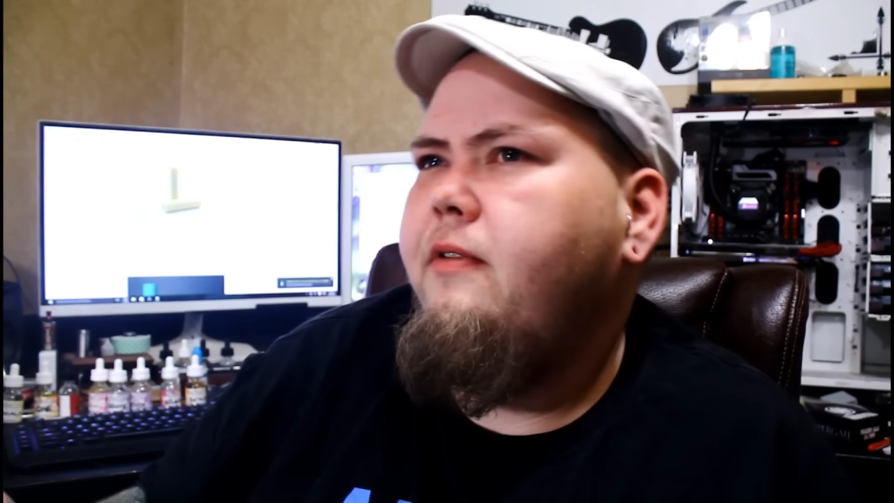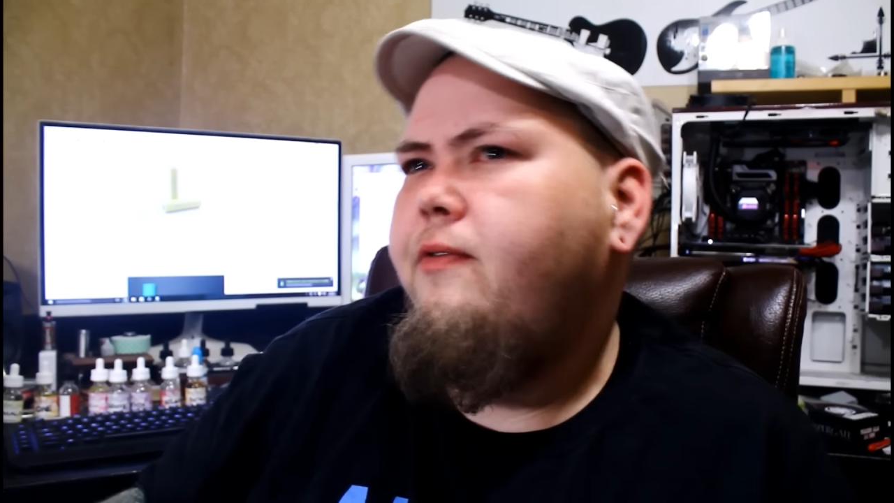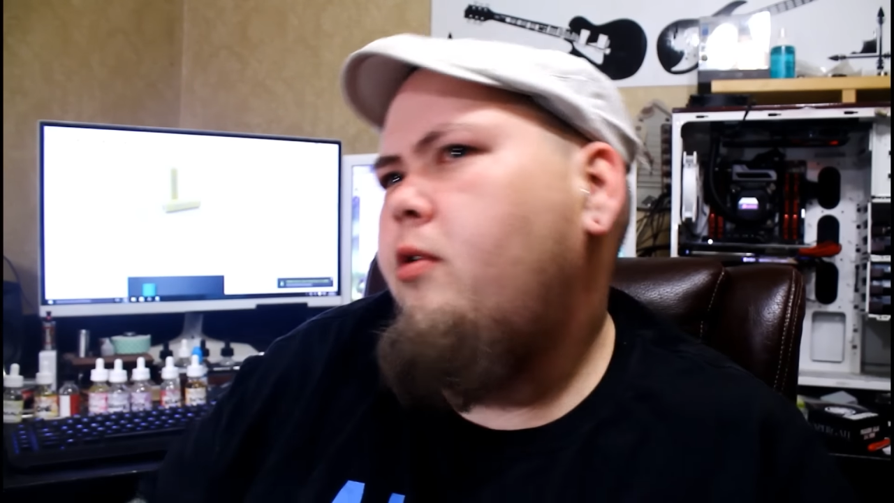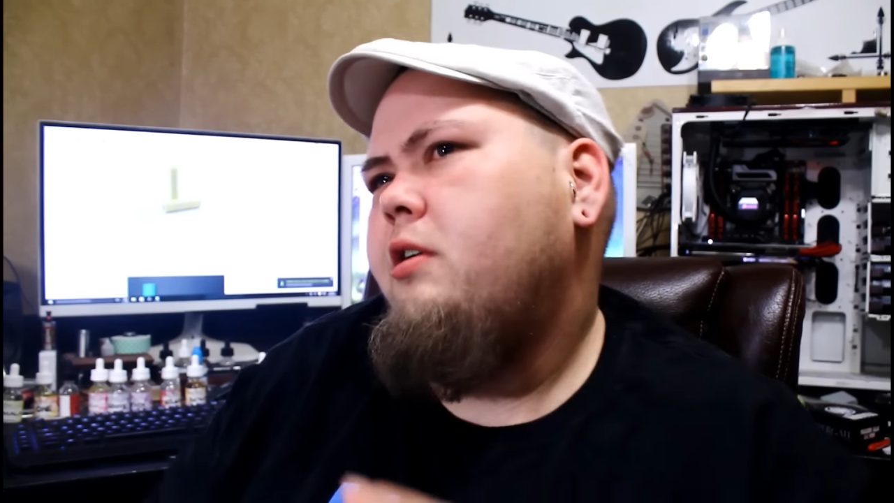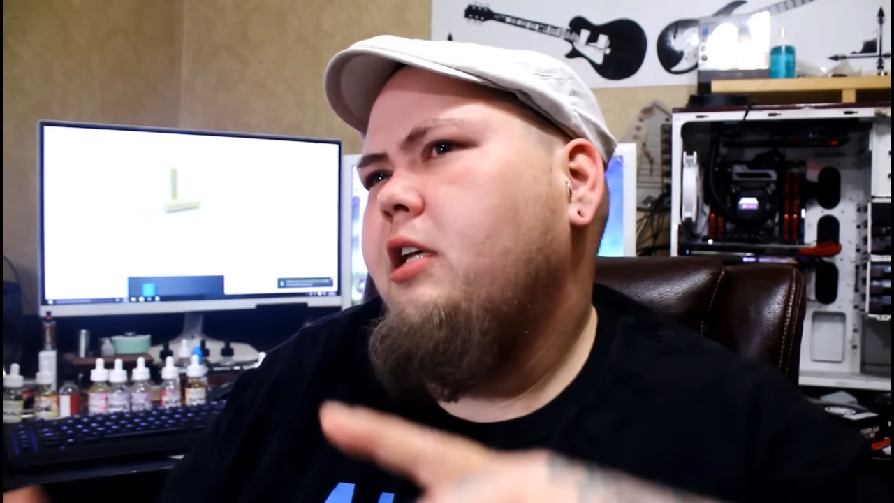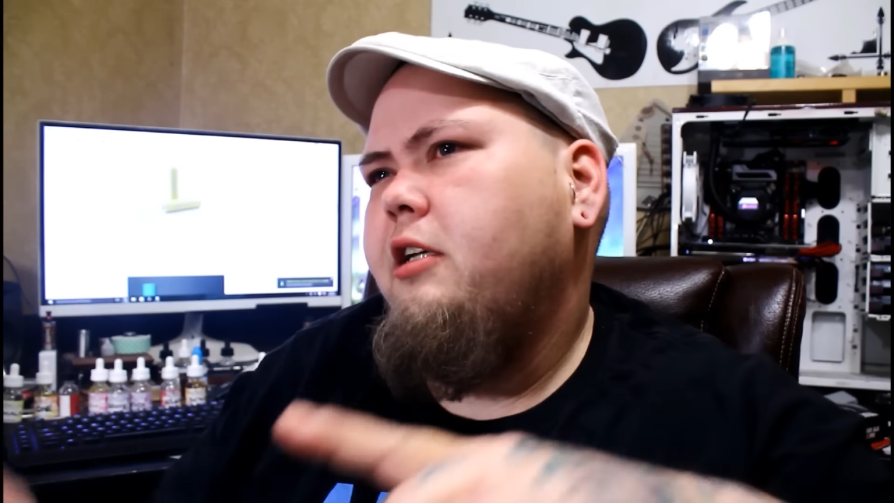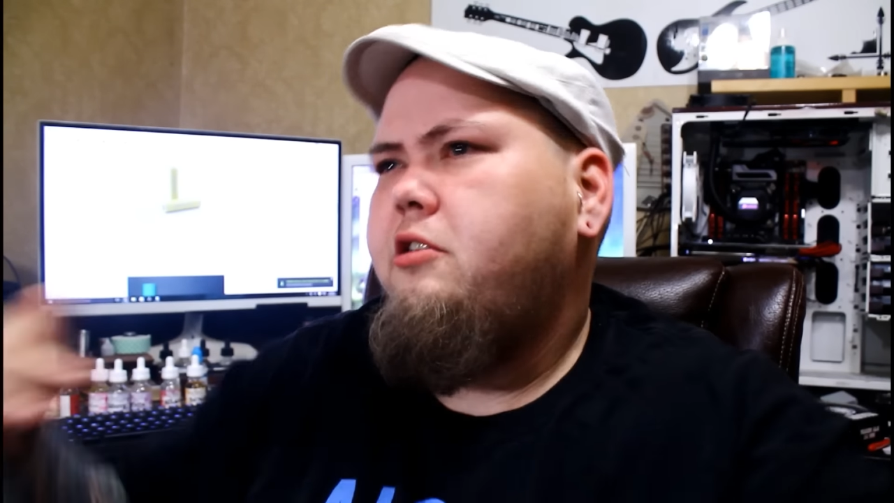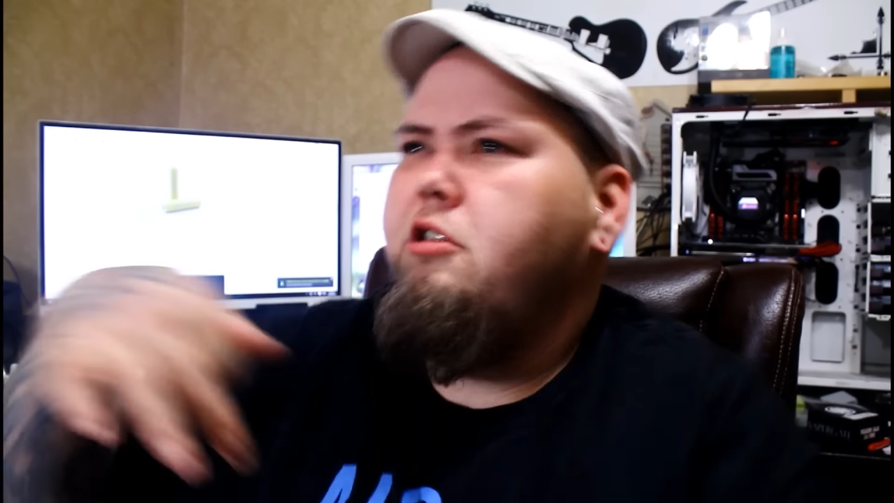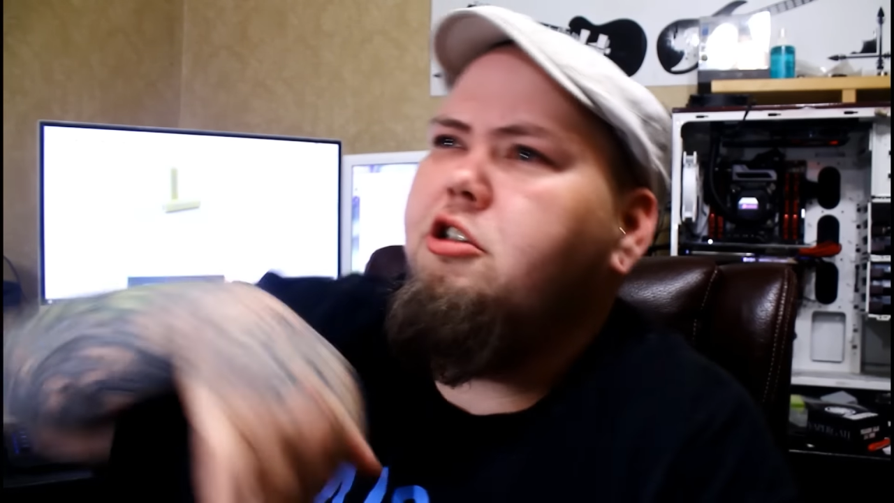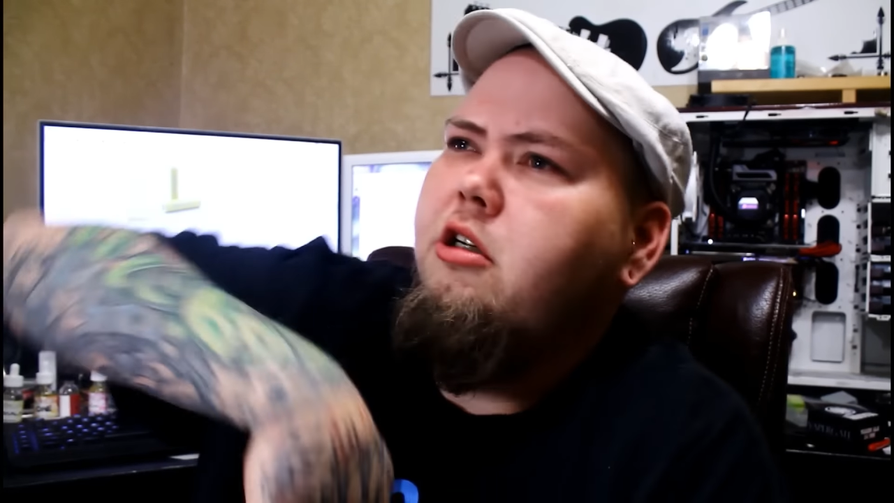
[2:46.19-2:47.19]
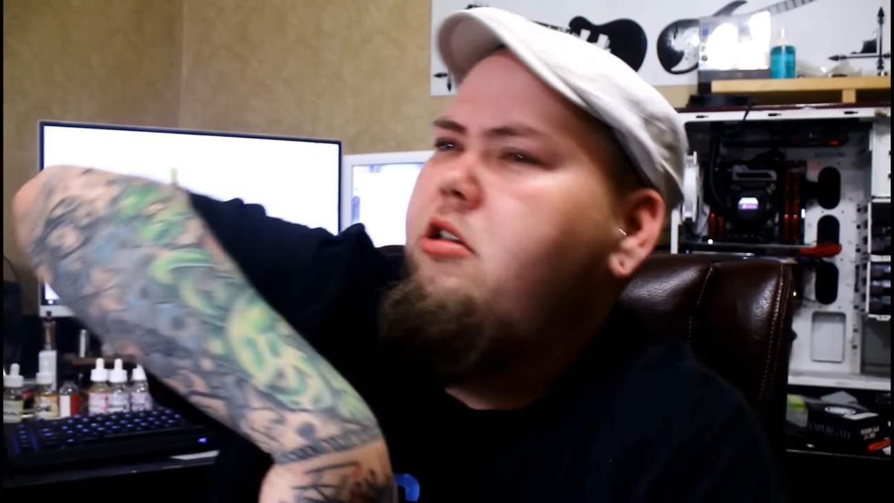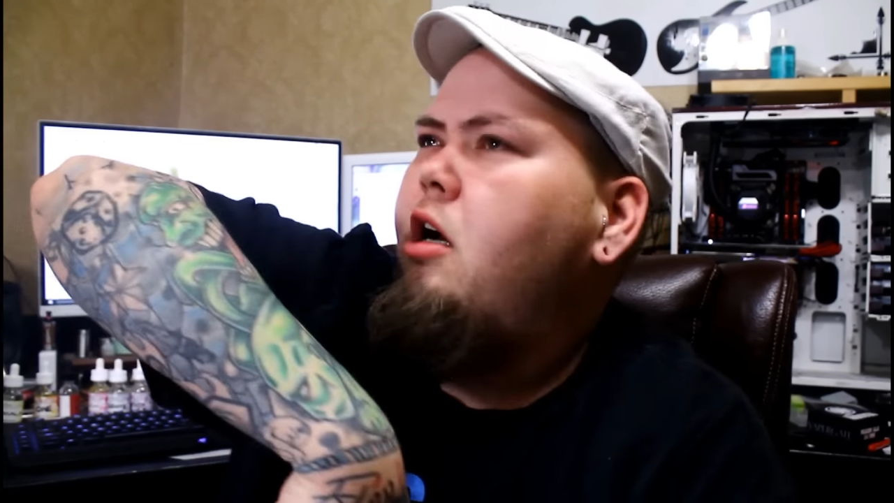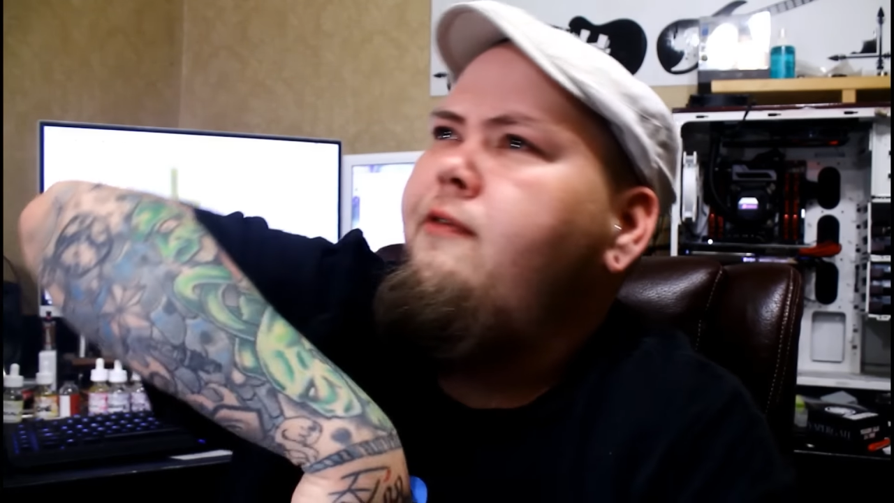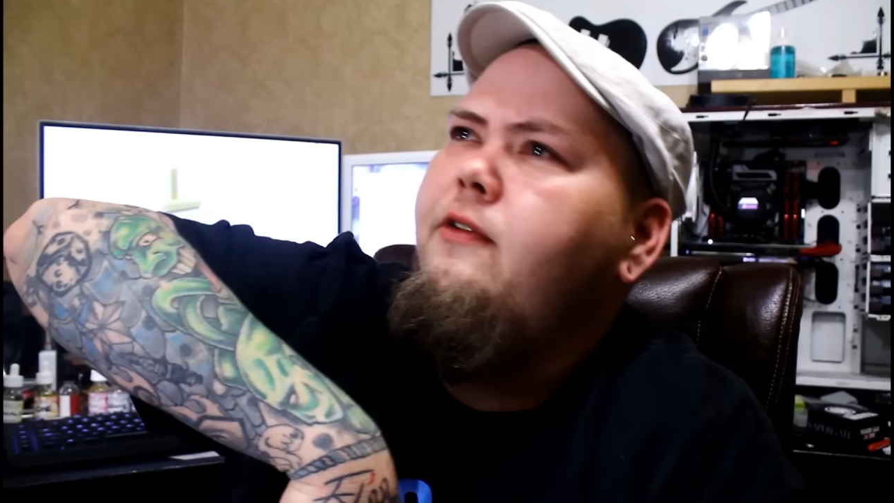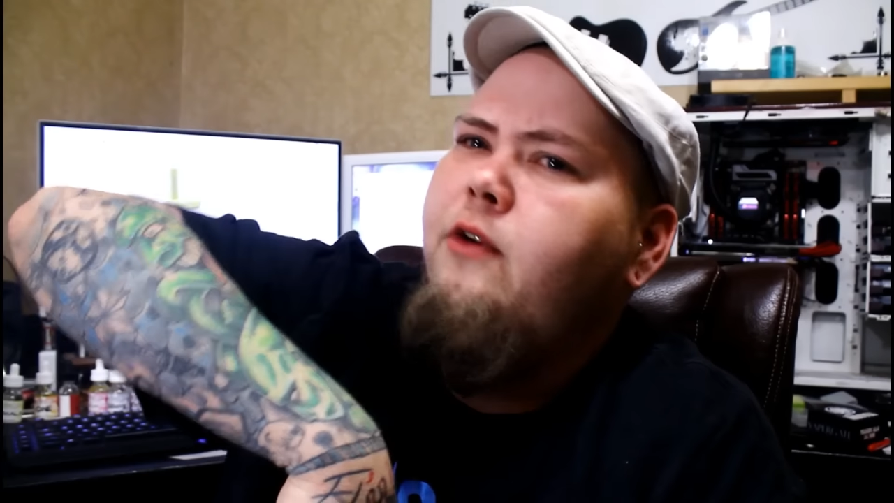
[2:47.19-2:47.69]
of the vortex that jerks
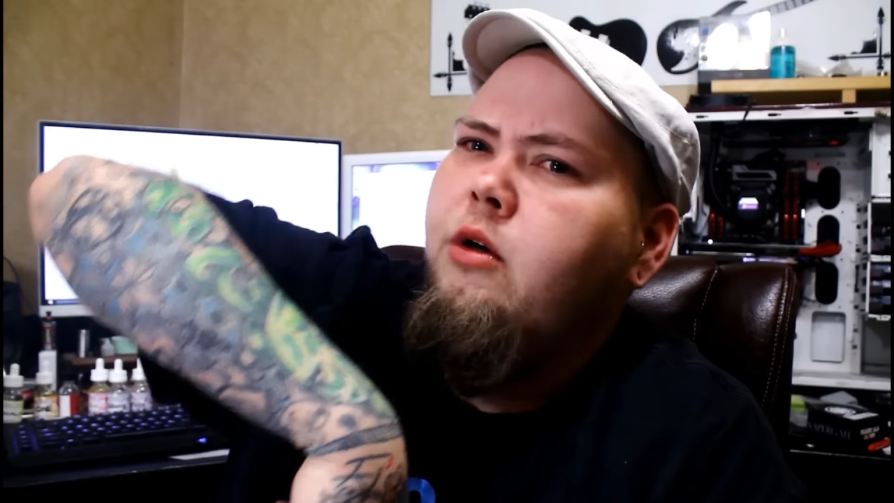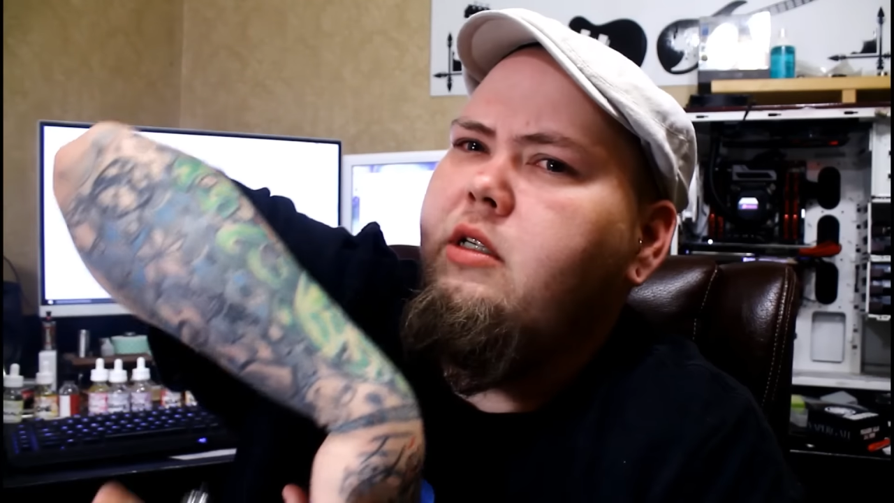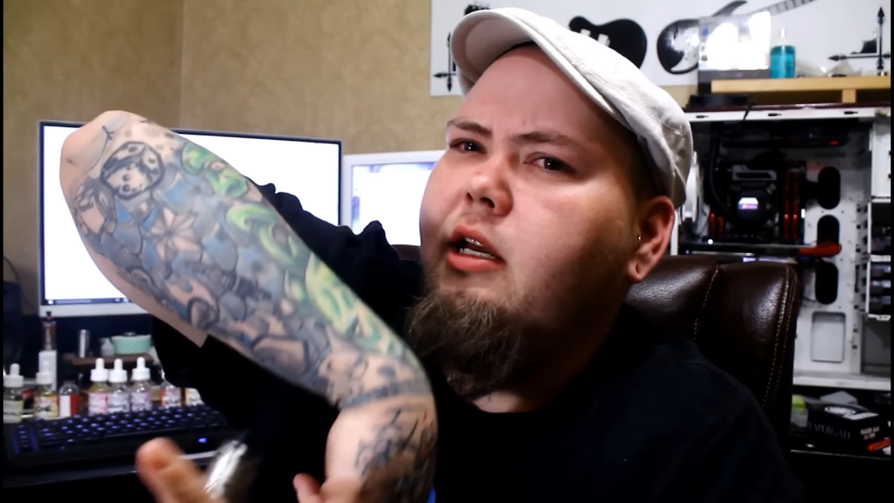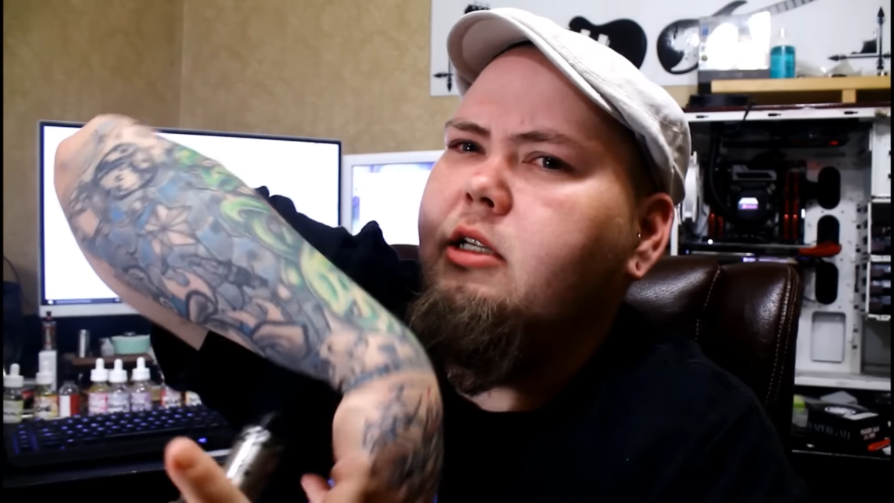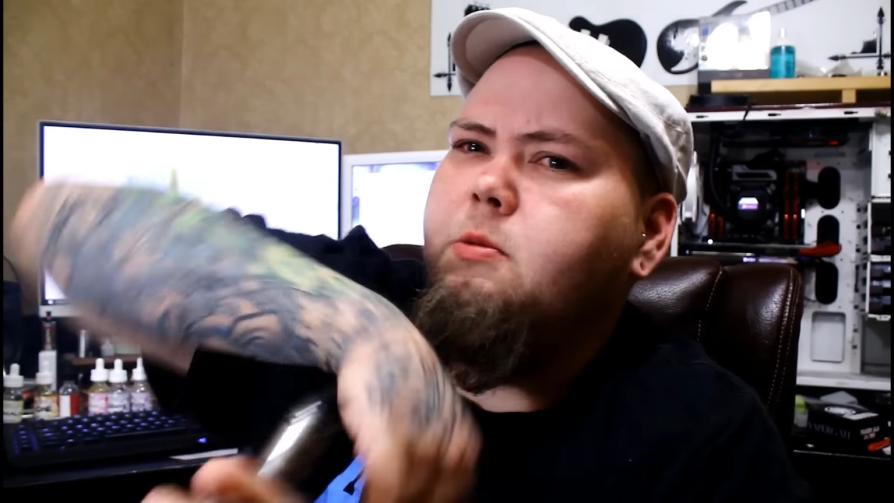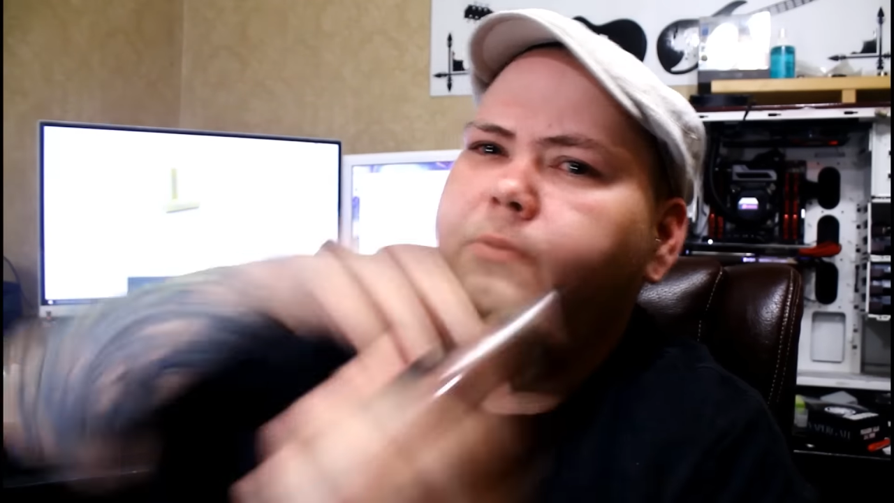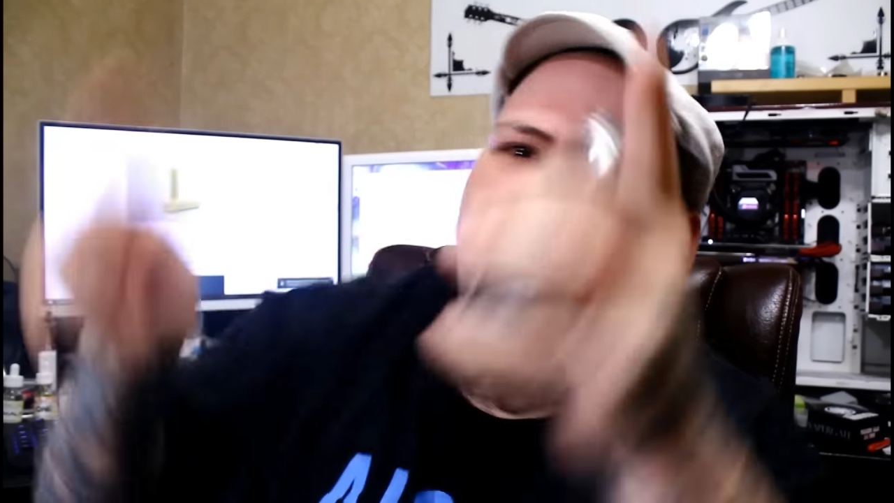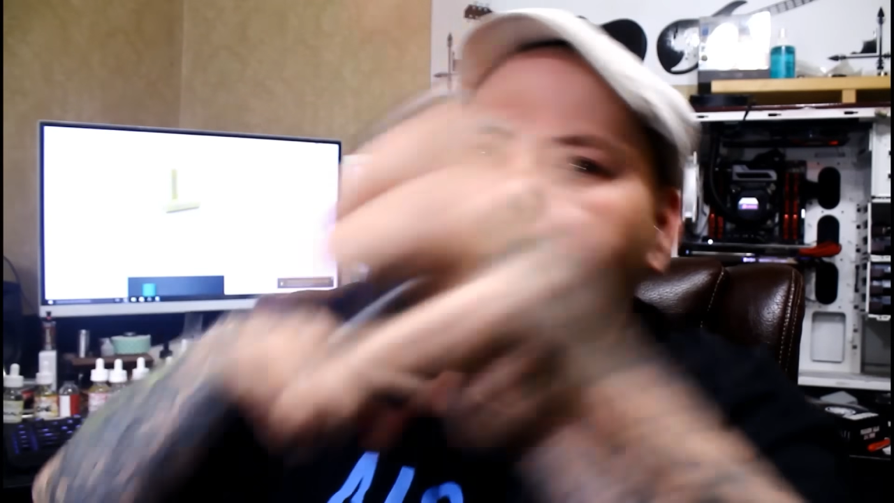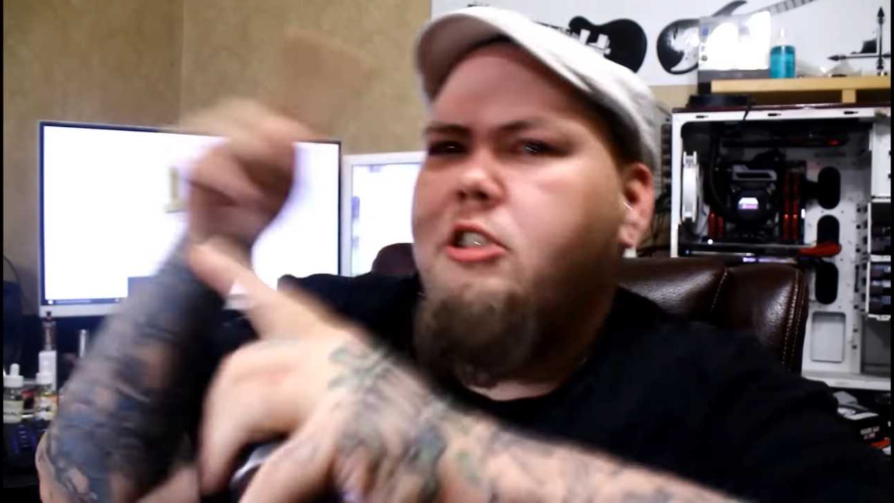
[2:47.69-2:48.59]
off a vortex before